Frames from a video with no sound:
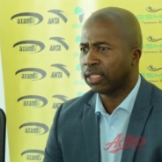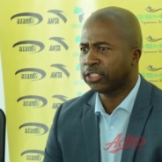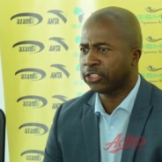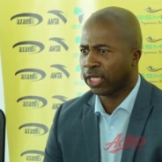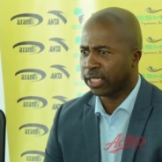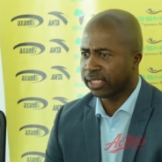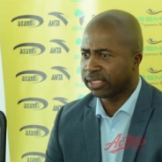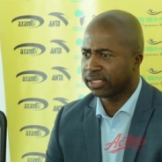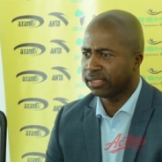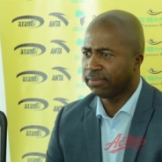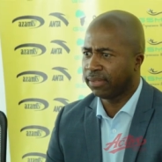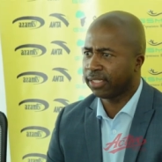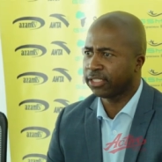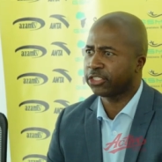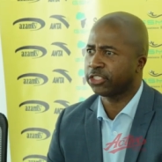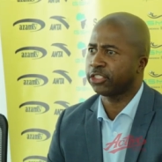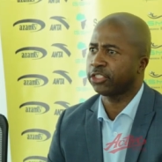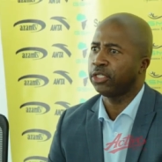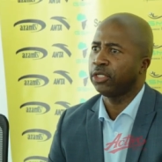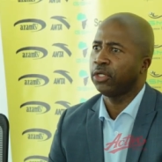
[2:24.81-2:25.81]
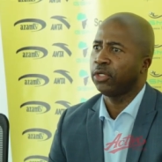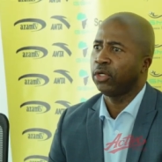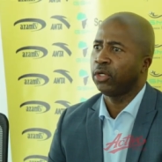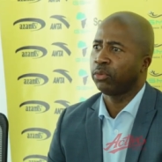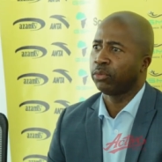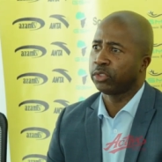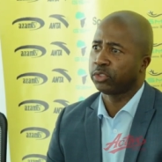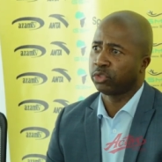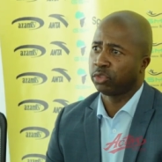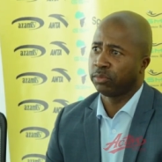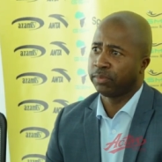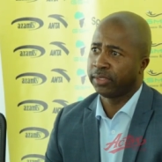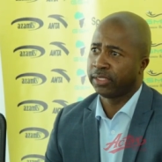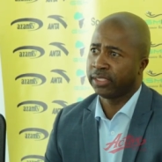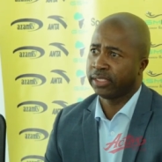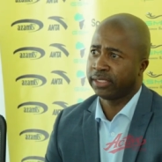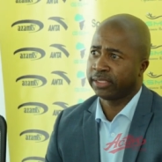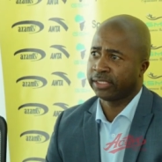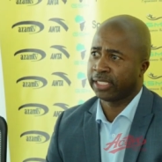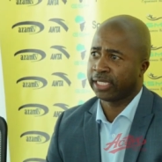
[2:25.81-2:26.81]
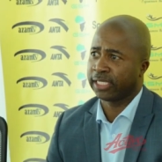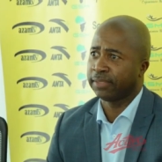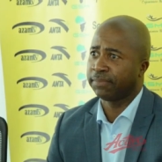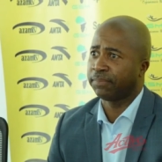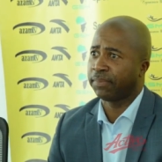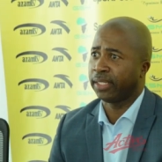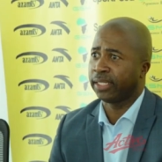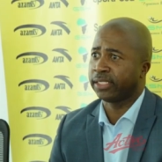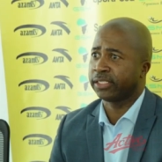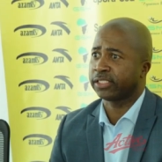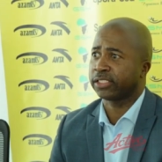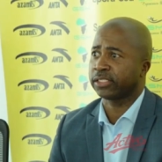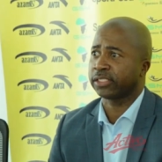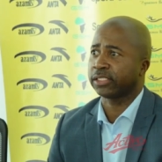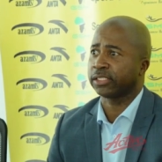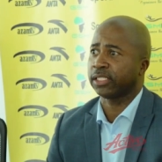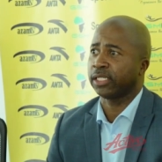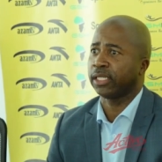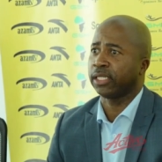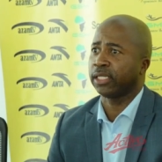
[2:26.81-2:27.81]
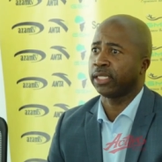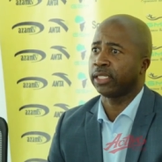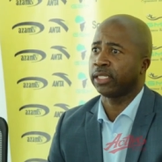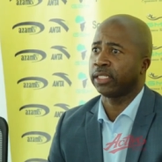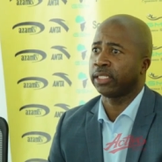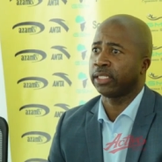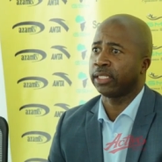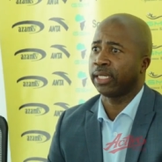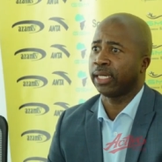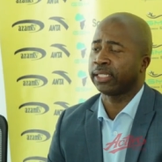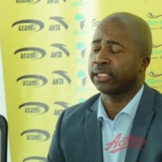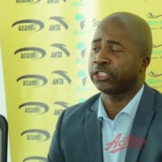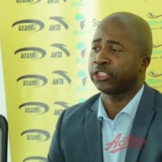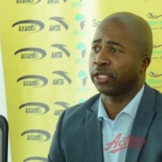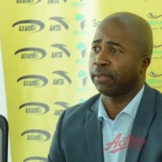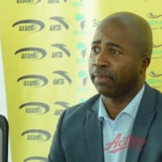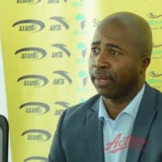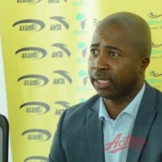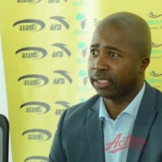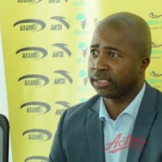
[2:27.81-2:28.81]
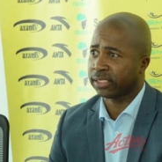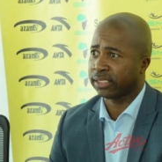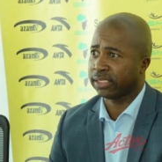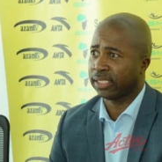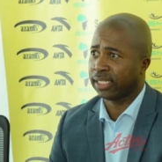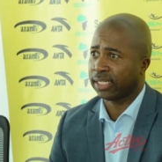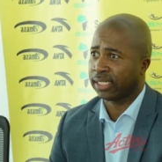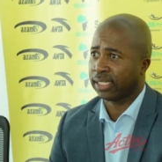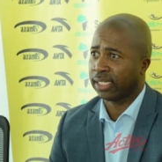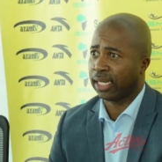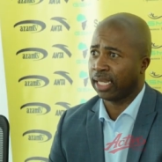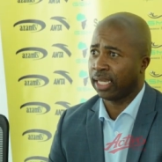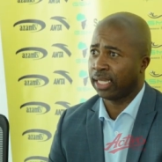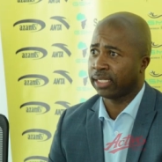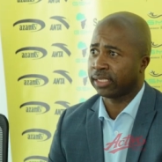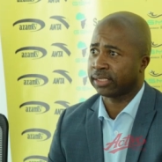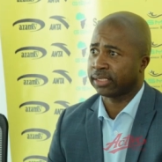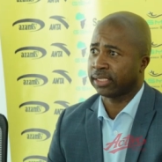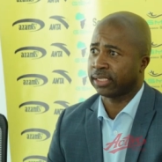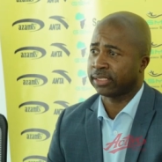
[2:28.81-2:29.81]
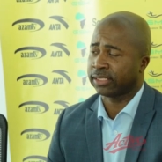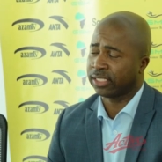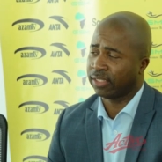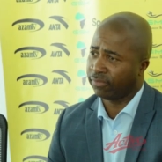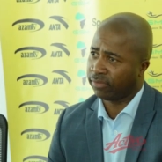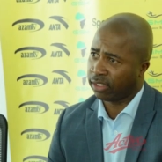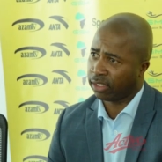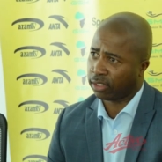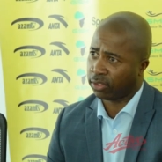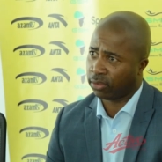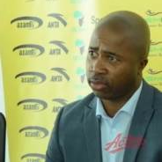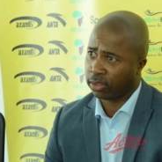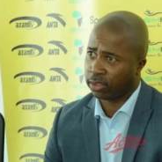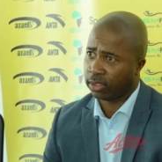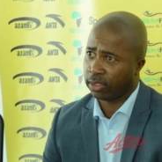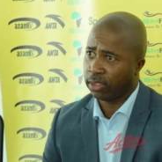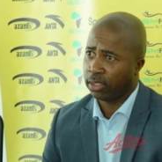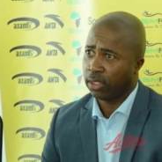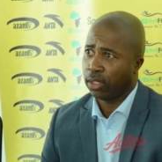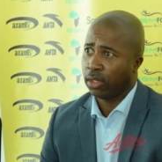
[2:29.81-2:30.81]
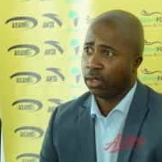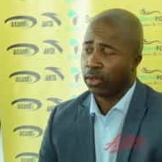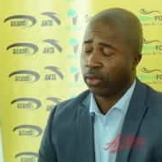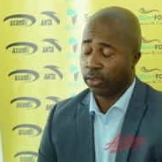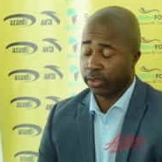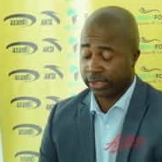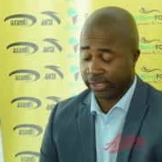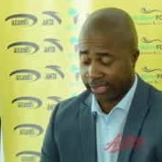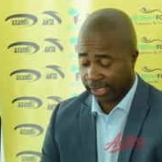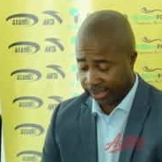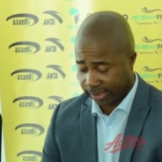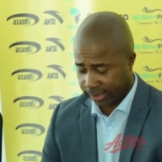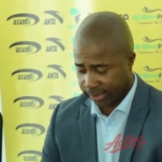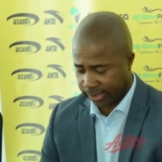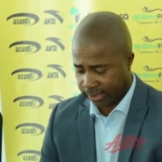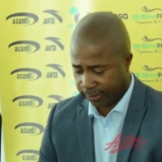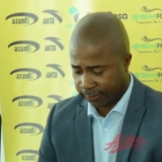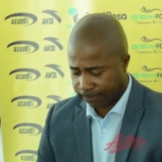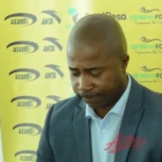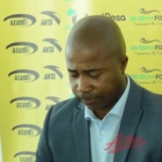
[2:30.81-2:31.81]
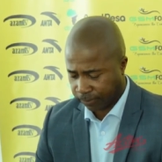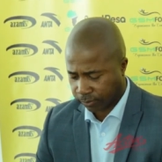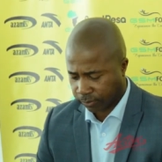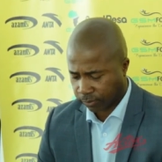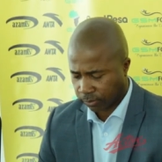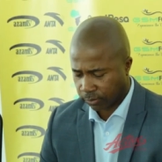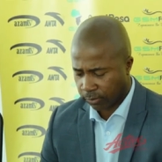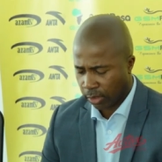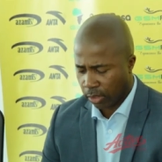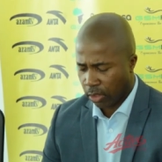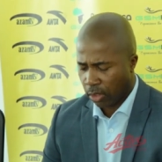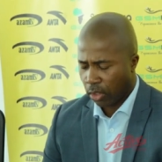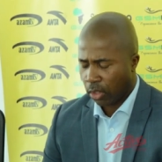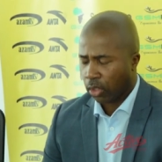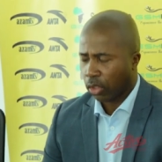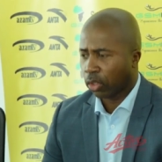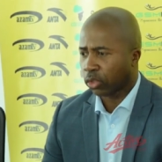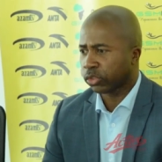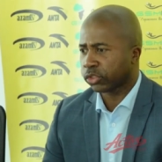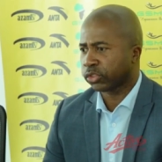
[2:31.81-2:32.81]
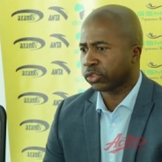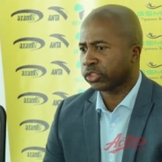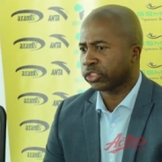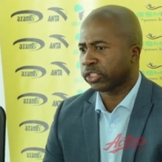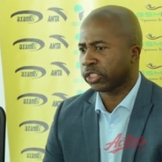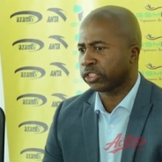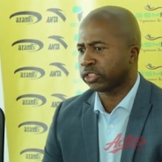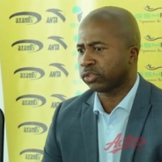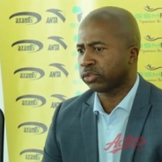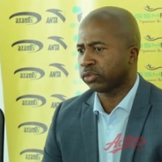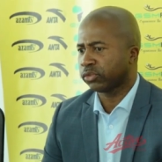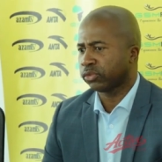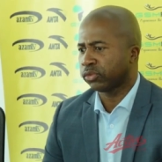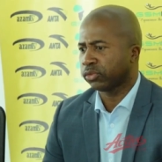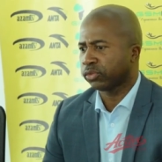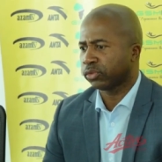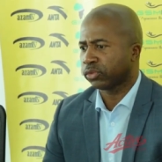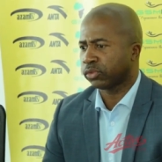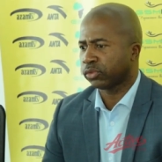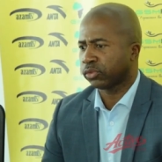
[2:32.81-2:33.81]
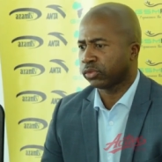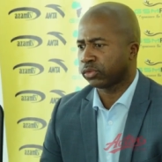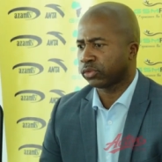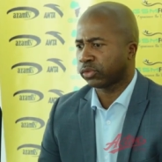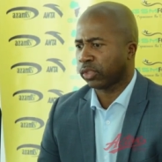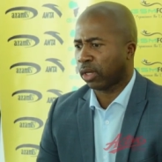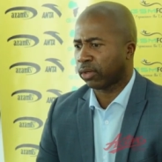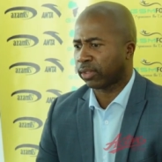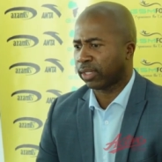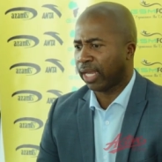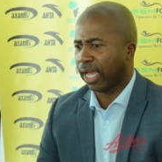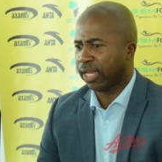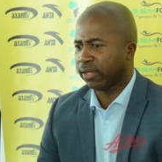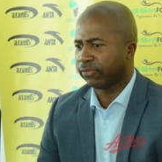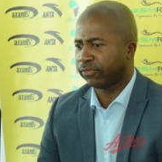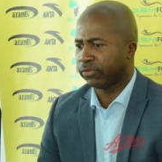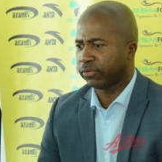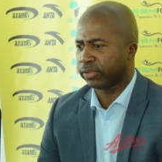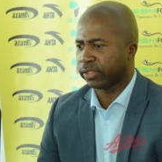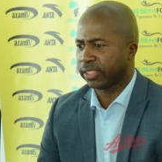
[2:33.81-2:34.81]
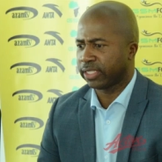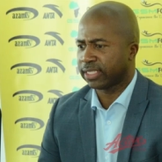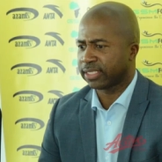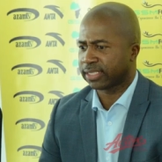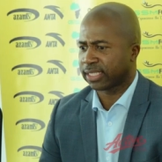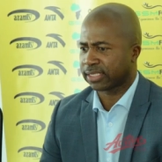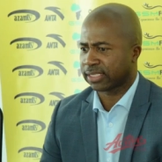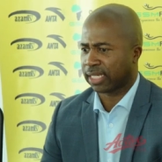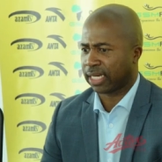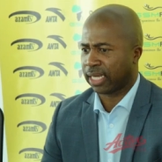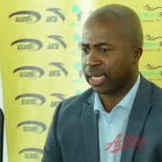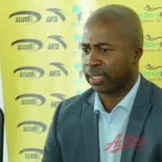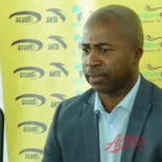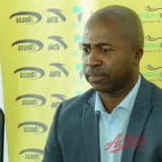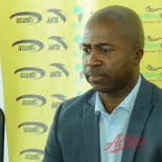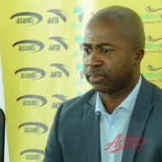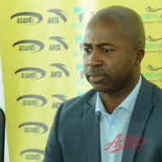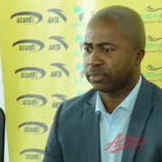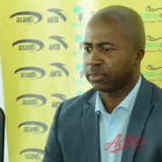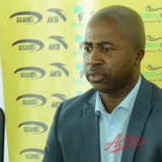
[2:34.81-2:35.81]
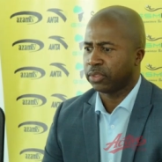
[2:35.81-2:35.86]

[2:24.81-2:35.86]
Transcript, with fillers: charity match, which will be taking place uh, at Chamazi at, at uh, seven o'clock on Saturday. Also, just to, to, to outline a few things as a club,